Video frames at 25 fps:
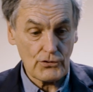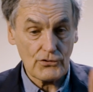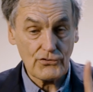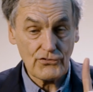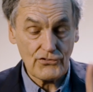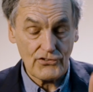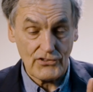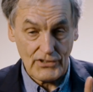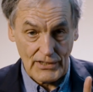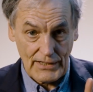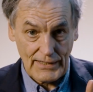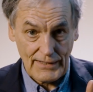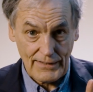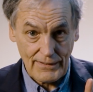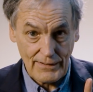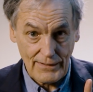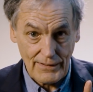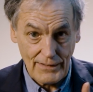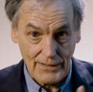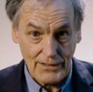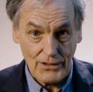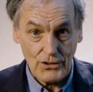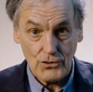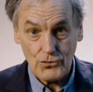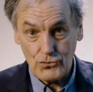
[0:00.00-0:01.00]
the stick
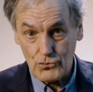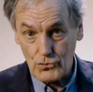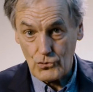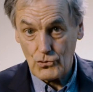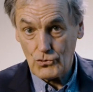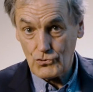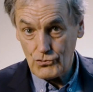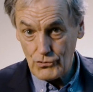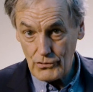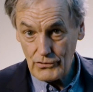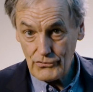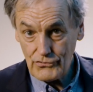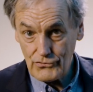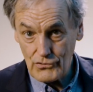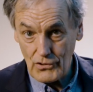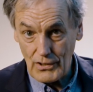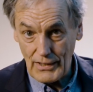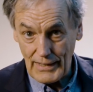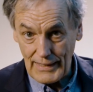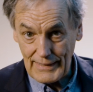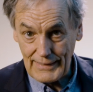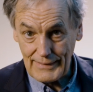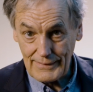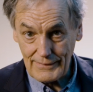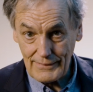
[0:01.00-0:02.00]
to cross the
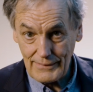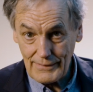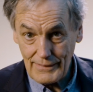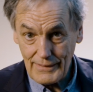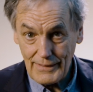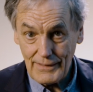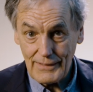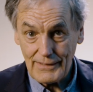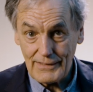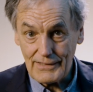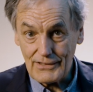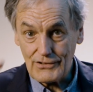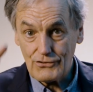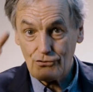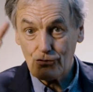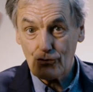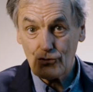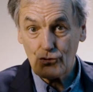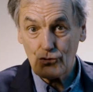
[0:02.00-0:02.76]
line is